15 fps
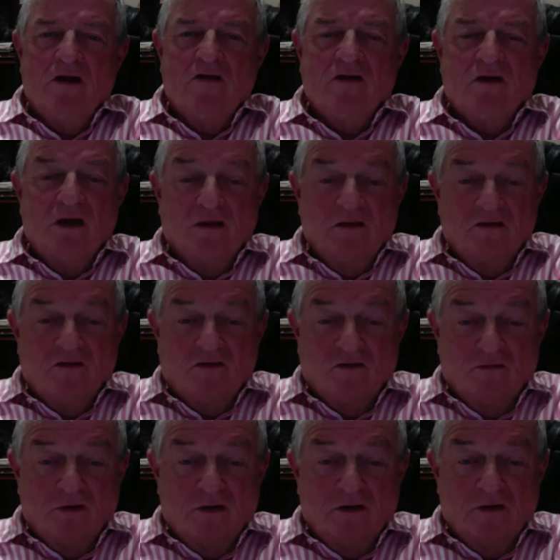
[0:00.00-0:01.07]
He said, now, this
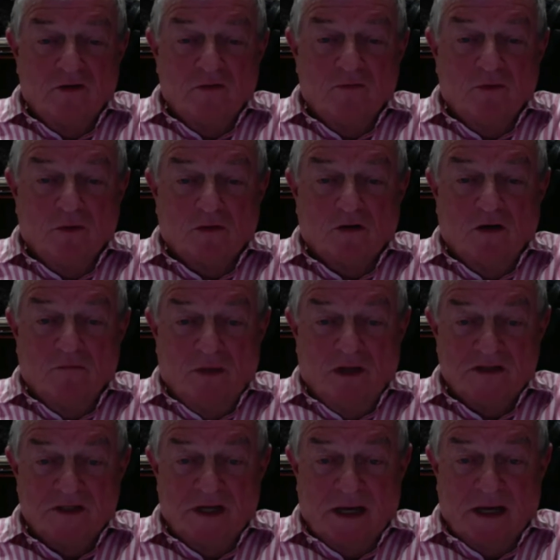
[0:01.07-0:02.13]
is a really good book. Don't
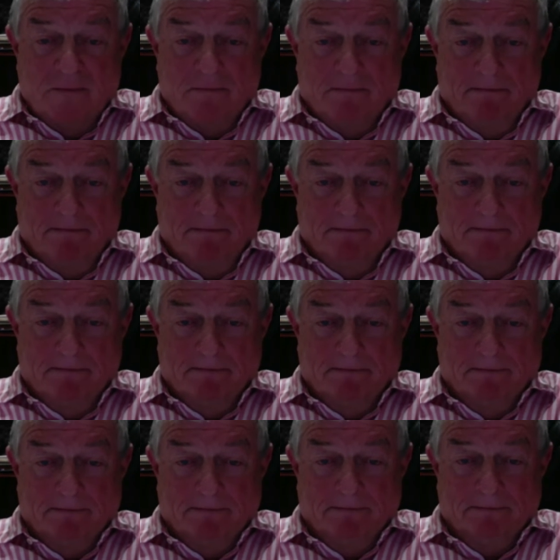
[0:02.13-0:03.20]
mess it up.
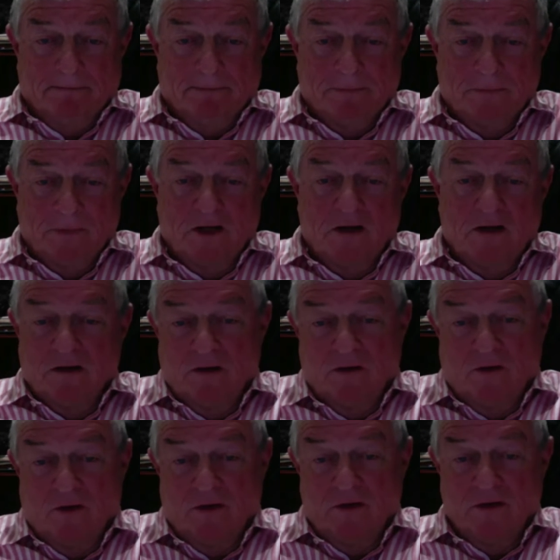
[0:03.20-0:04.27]
And you
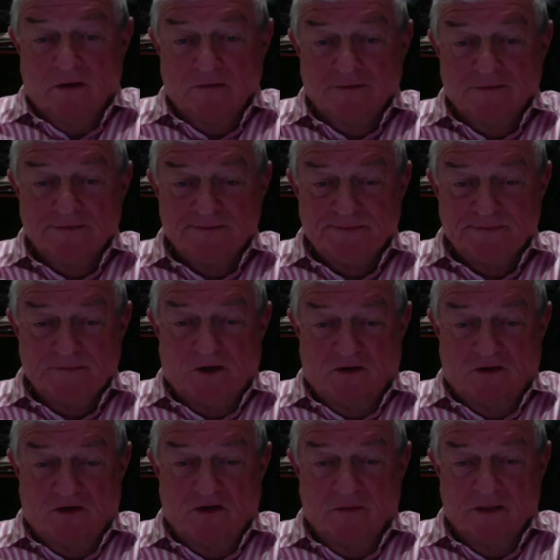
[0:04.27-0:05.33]
know what I did? I
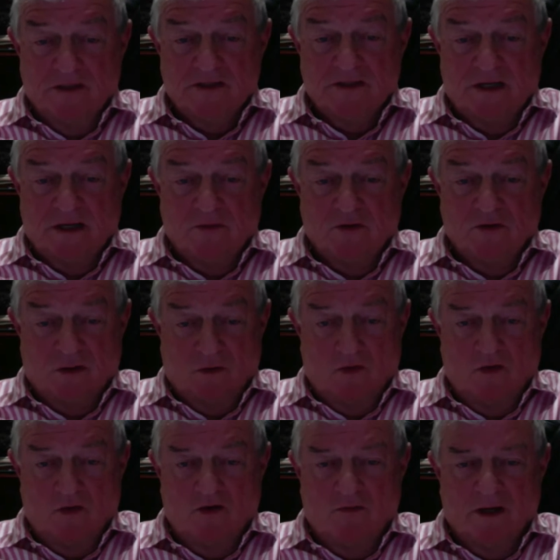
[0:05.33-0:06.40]
tried to mess it up because I
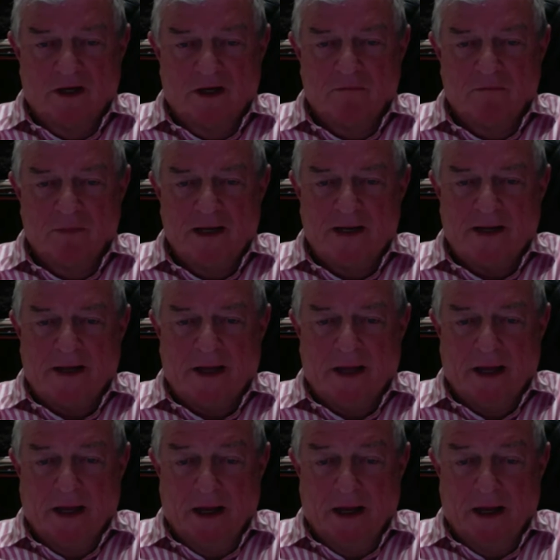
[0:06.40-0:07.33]
wanted to make it better.